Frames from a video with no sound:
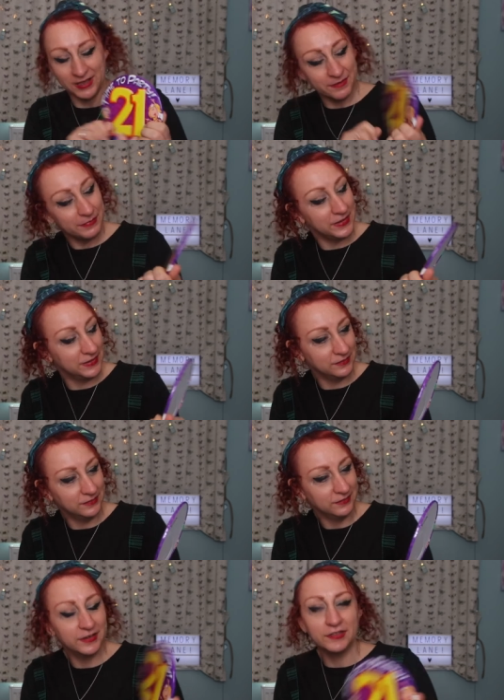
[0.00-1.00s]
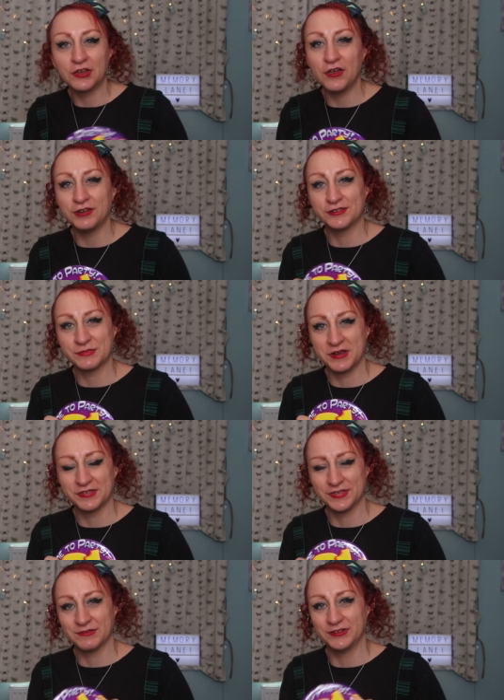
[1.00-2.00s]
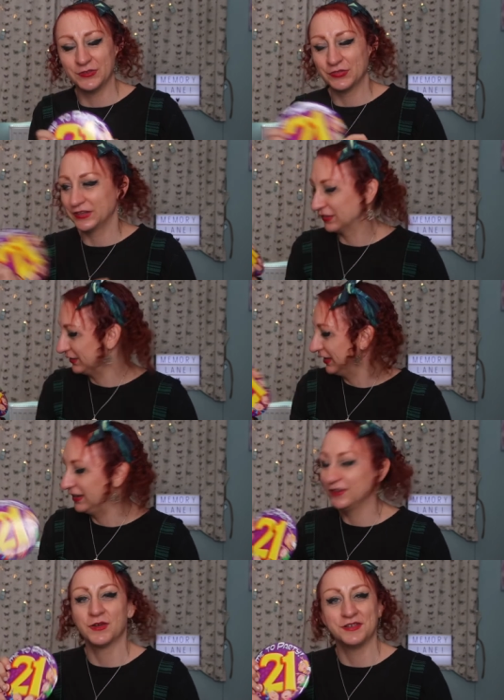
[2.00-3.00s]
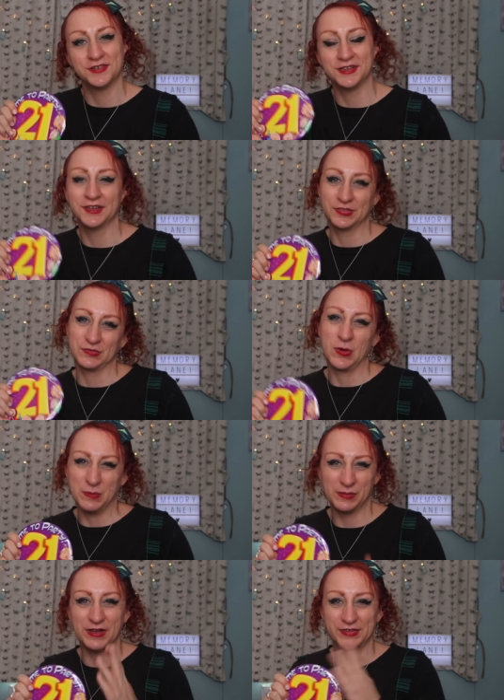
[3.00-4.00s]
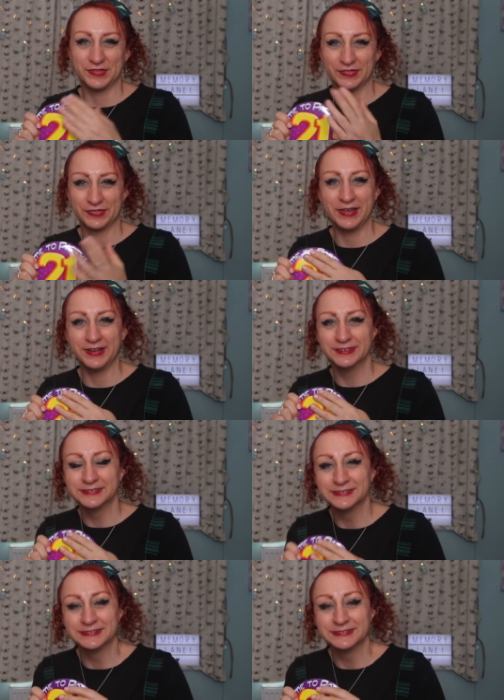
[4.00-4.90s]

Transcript: I mean, it's kind of depressing when you think that nearly 20 years have gone by since then.